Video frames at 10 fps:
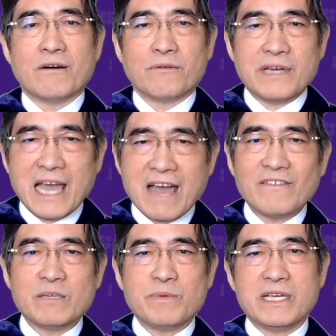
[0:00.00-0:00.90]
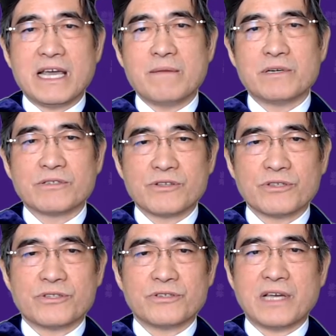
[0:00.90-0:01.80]
we haven't been able
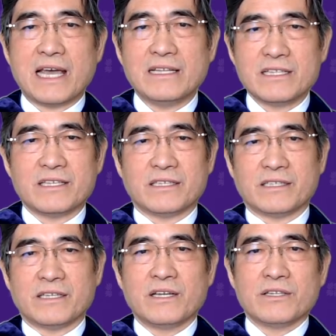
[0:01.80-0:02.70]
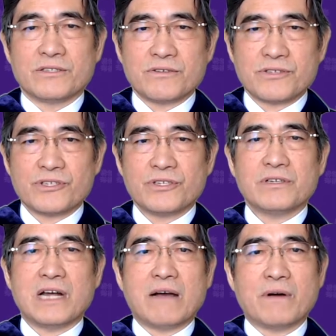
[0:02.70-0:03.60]
to do anything to
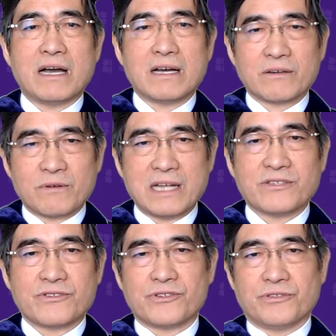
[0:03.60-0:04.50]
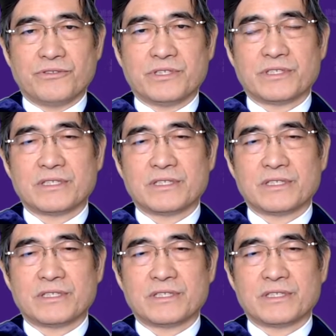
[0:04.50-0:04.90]
show our gratitude.